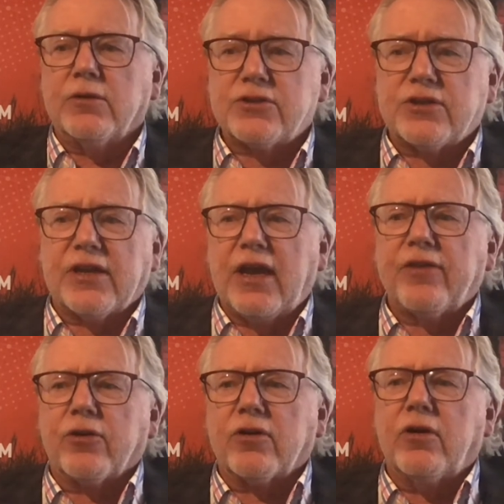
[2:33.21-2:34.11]
which
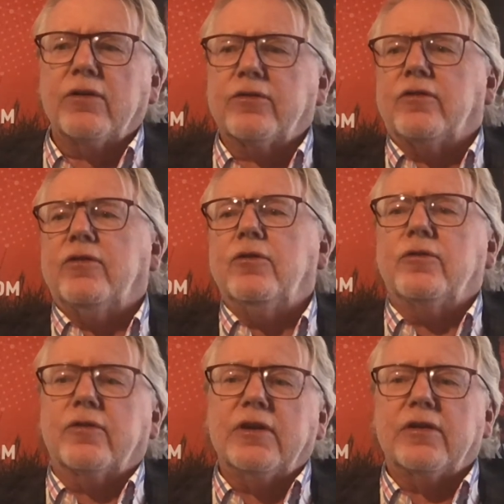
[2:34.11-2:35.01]
together
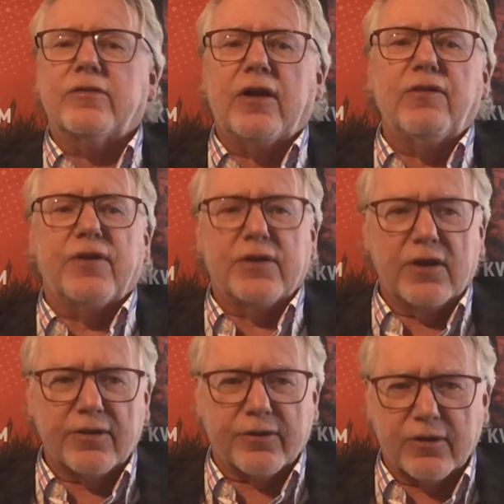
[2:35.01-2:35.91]
constitutes in itself
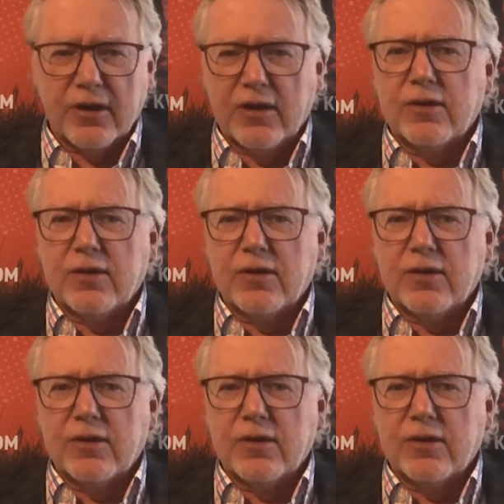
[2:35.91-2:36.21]
another